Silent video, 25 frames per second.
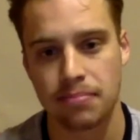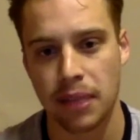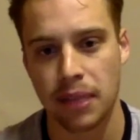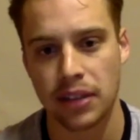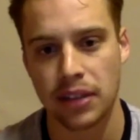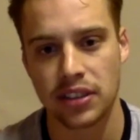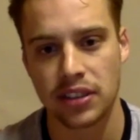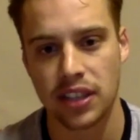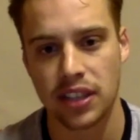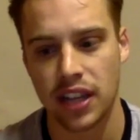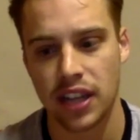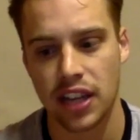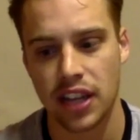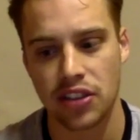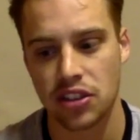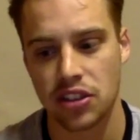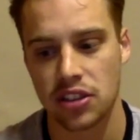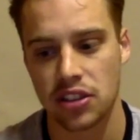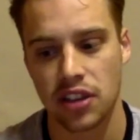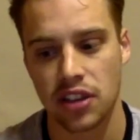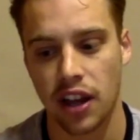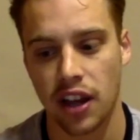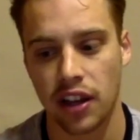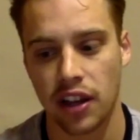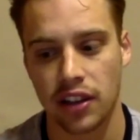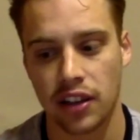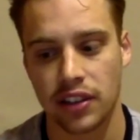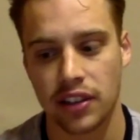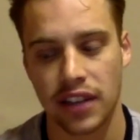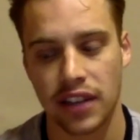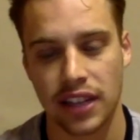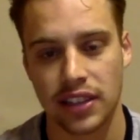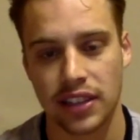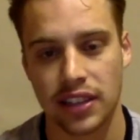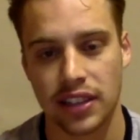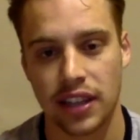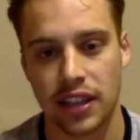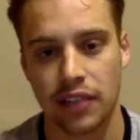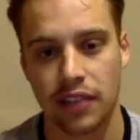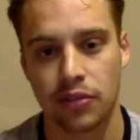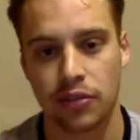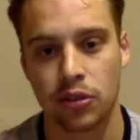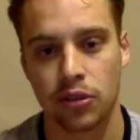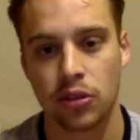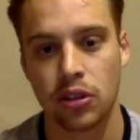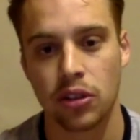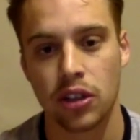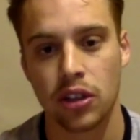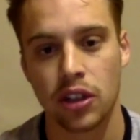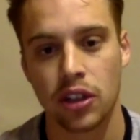mental edge is like next
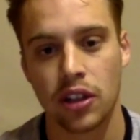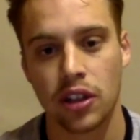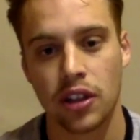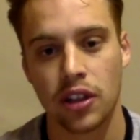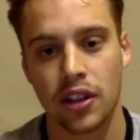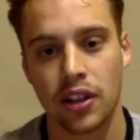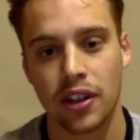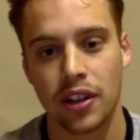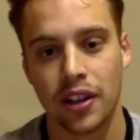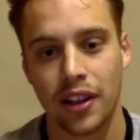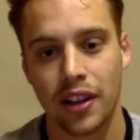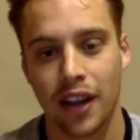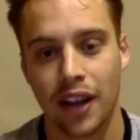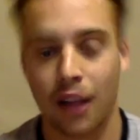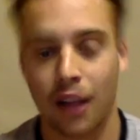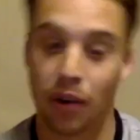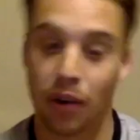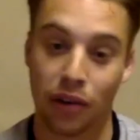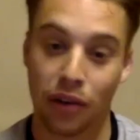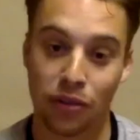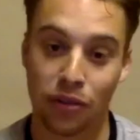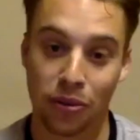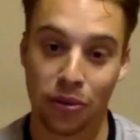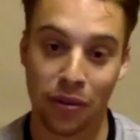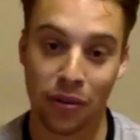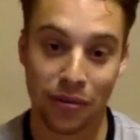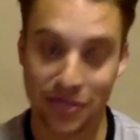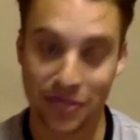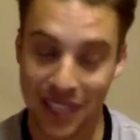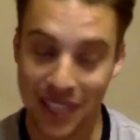level. However, we've